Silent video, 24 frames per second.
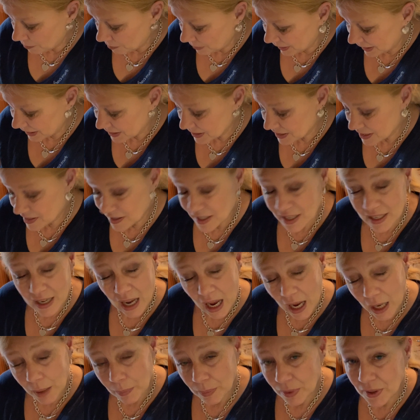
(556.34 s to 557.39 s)
because then
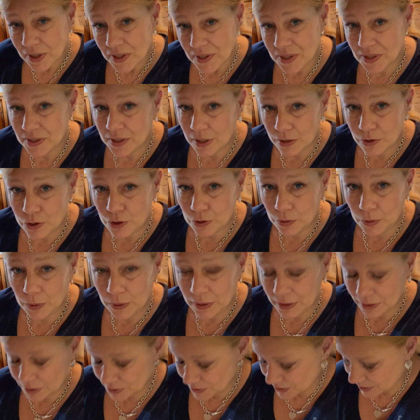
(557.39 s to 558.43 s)
I put essential
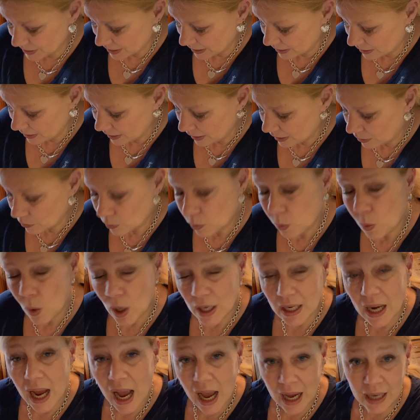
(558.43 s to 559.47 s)
oils in and
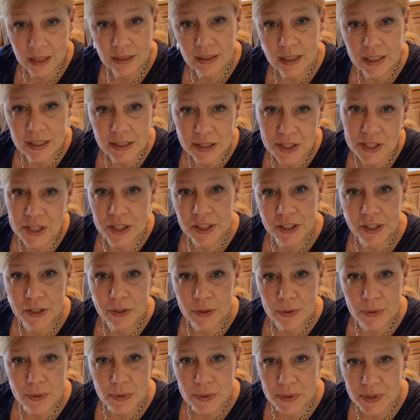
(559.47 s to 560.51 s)
what I like to
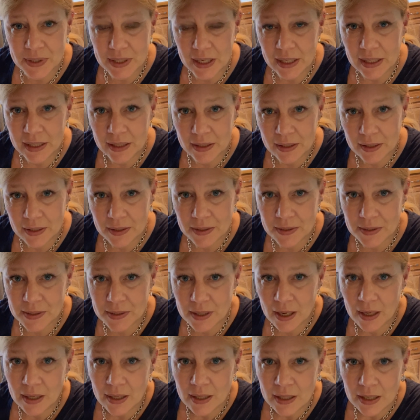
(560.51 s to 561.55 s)
use is
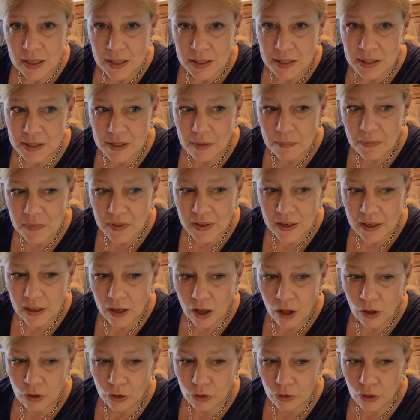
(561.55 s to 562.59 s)
something
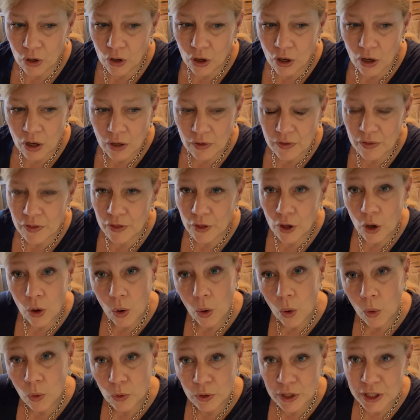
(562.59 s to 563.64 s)
along the
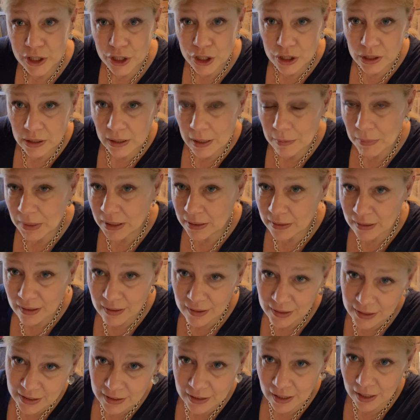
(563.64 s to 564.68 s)
orange lemon
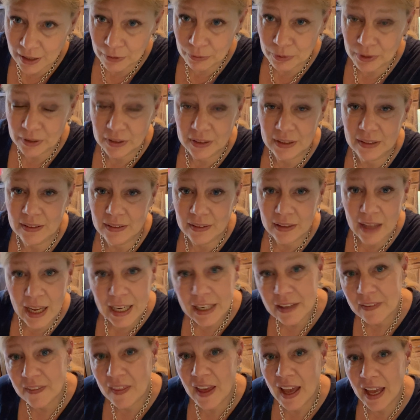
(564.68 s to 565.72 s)
line. I really
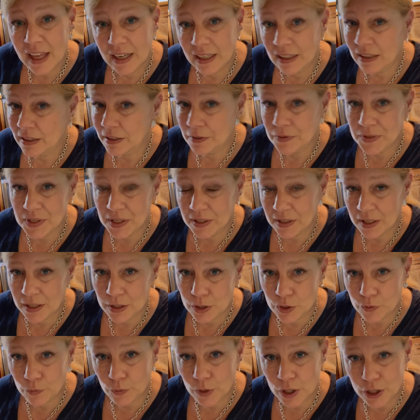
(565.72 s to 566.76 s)
like that. It leaves a
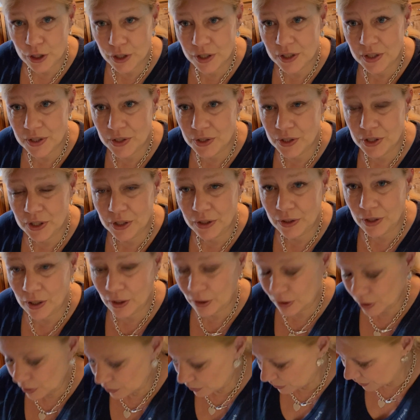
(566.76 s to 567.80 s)
nice freshness to your
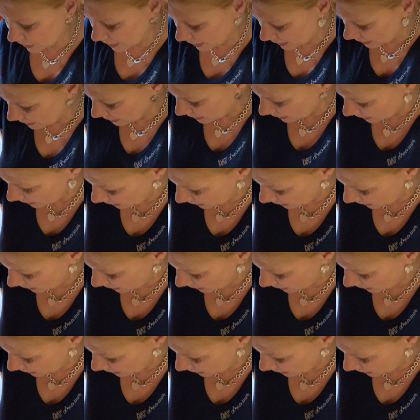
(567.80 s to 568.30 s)
clothing.